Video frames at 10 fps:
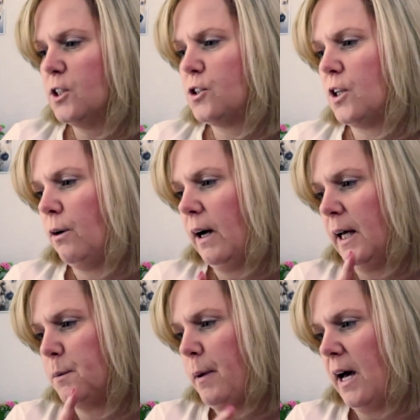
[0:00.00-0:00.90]
So I
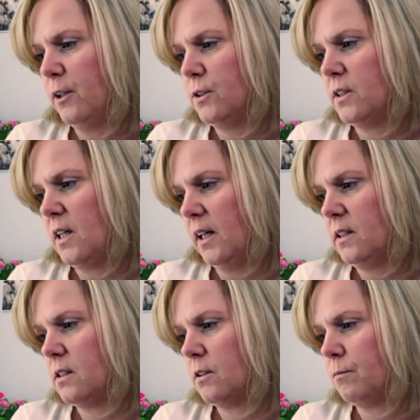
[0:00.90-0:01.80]
had a pattern
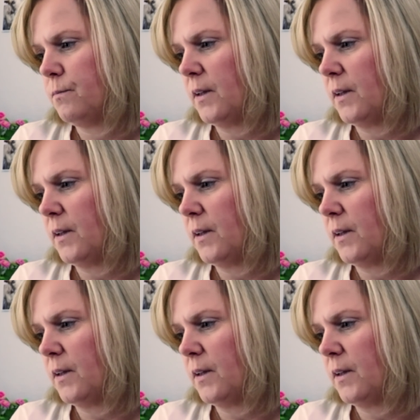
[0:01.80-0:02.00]
test,